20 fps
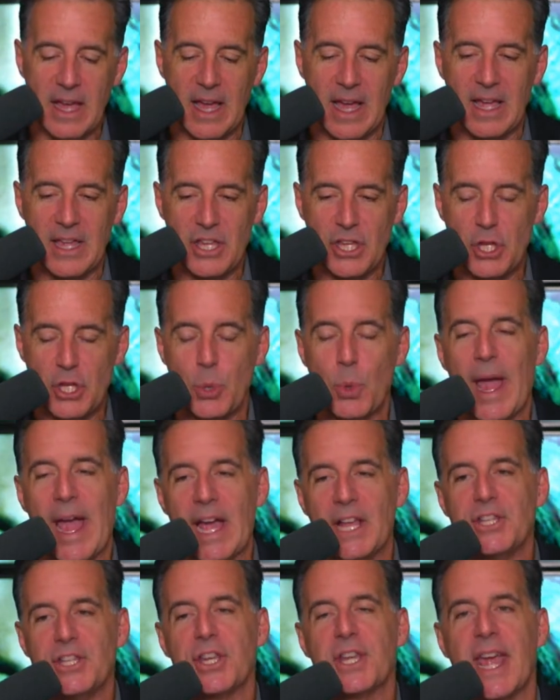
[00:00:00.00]
You
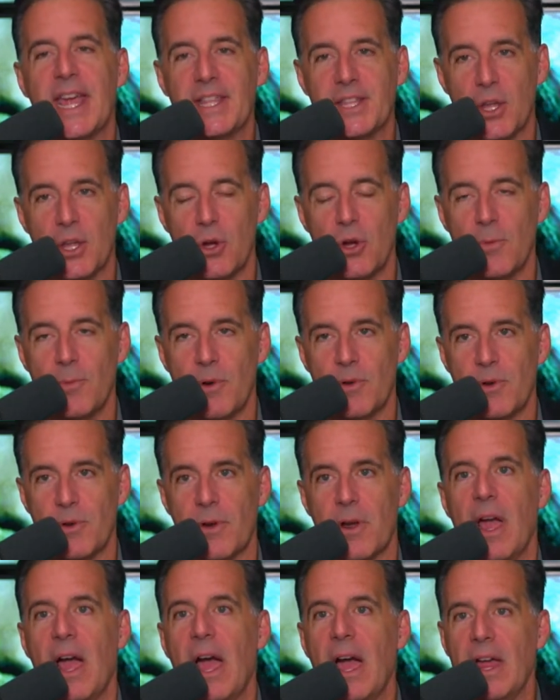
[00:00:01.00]
educate the homeowner.
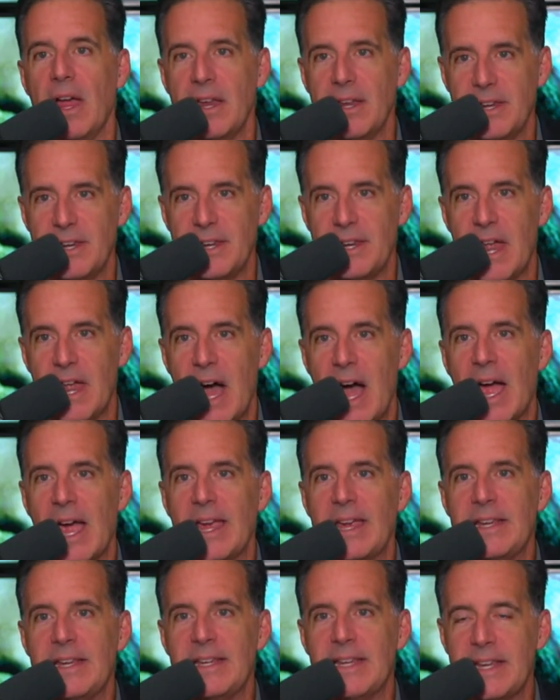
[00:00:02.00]

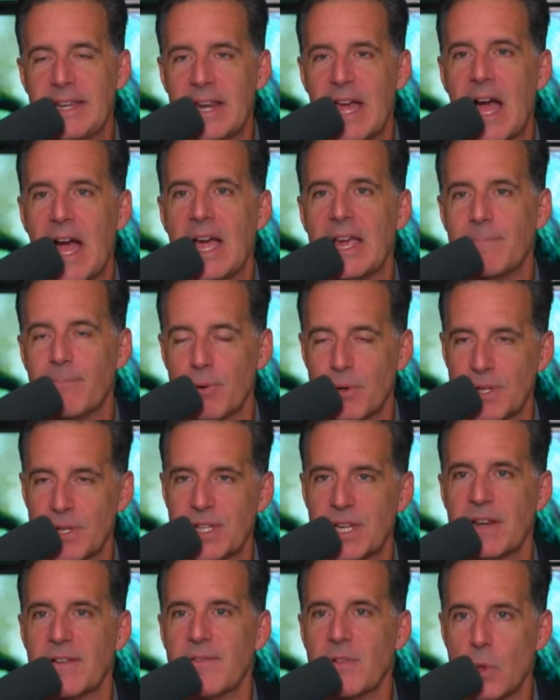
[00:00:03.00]

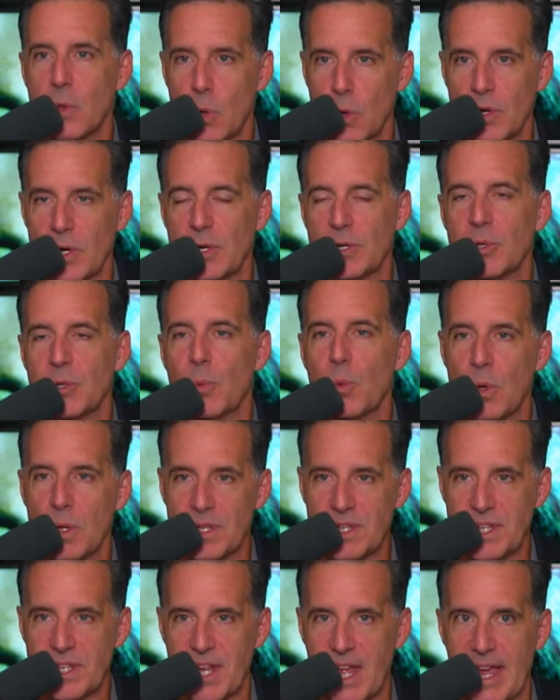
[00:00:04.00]
99% of lawyers will
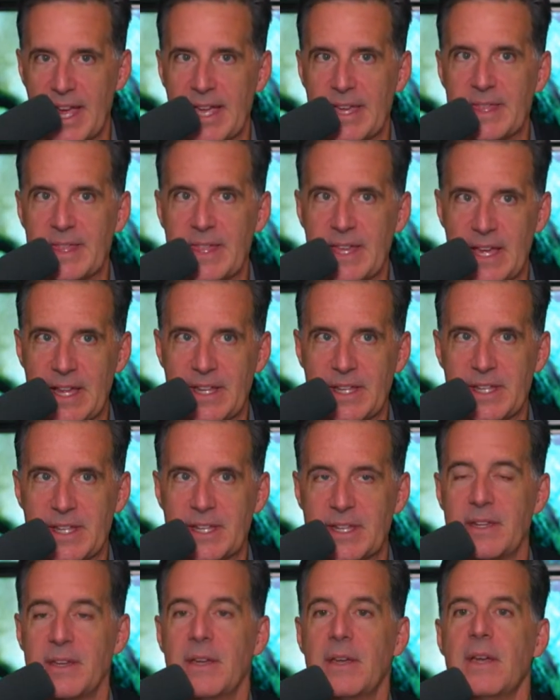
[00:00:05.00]
say
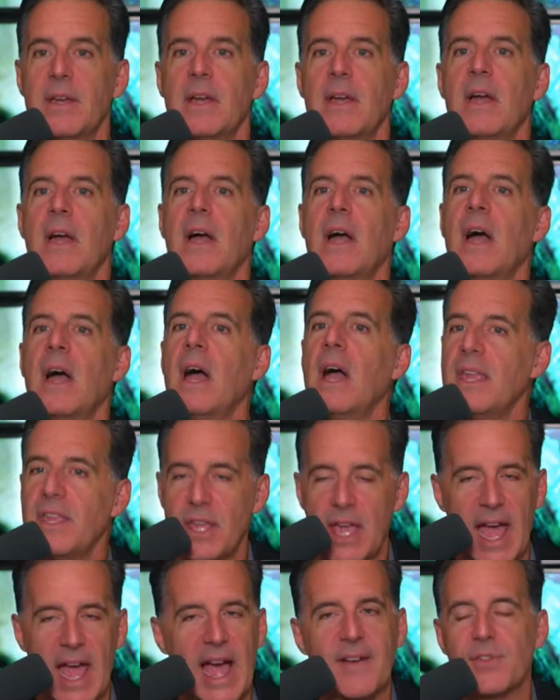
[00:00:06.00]
this
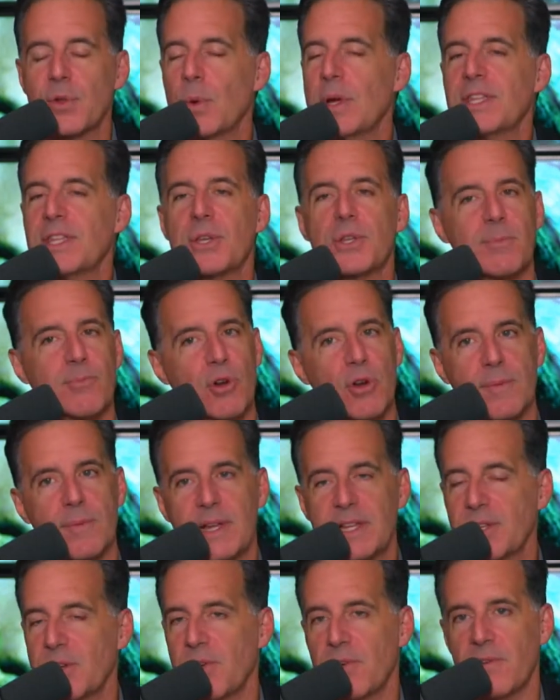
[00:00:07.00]
you have to wait till the
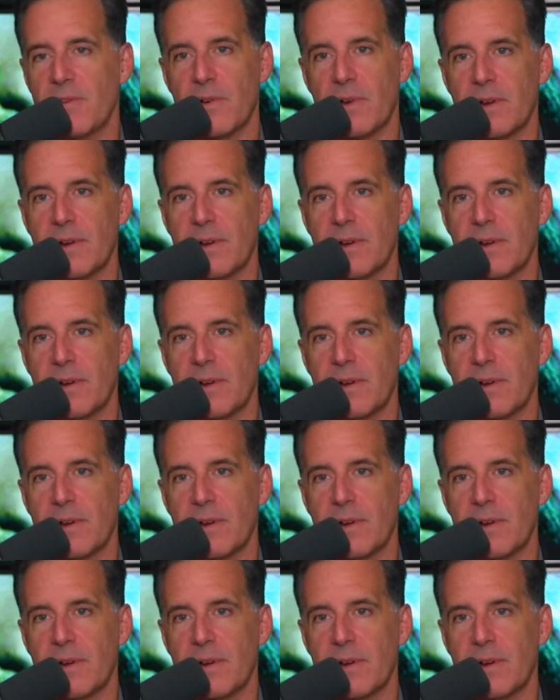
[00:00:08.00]
probate's over.